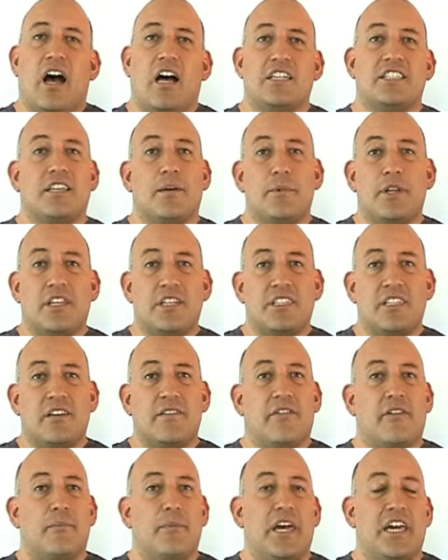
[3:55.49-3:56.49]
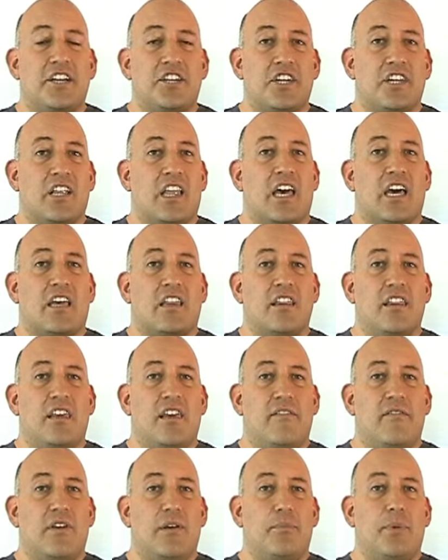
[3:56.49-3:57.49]
Some of this information, like
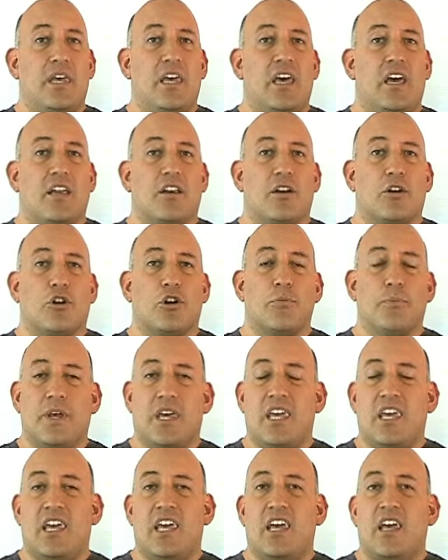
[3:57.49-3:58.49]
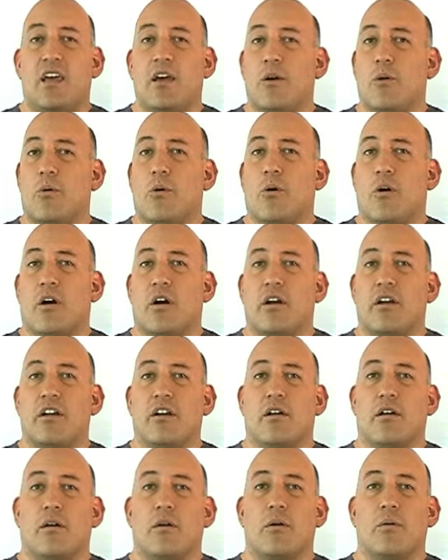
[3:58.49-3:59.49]
the VPN group key or
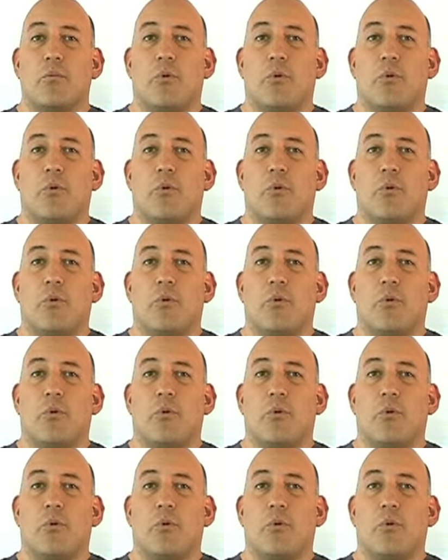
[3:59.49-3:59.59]
your